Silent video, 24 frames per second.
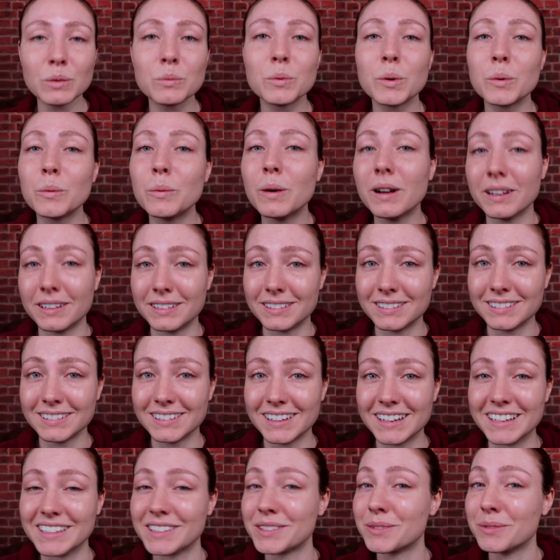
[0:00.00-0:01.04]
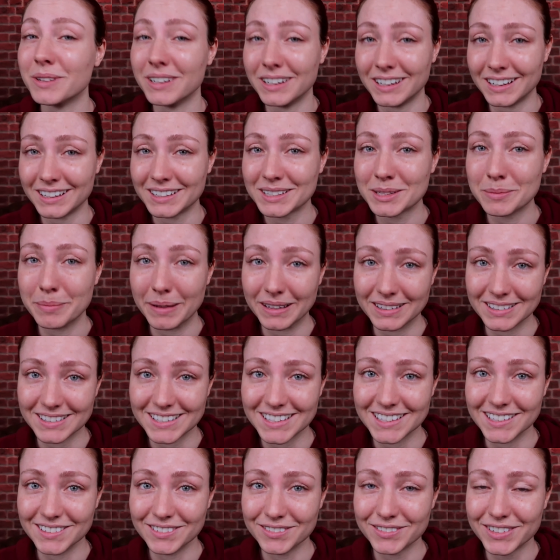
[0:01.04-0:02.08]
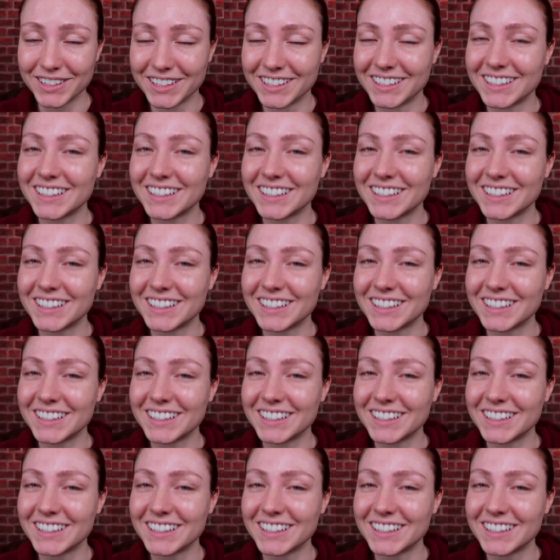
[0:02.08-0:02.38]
well, one, it's really expensive,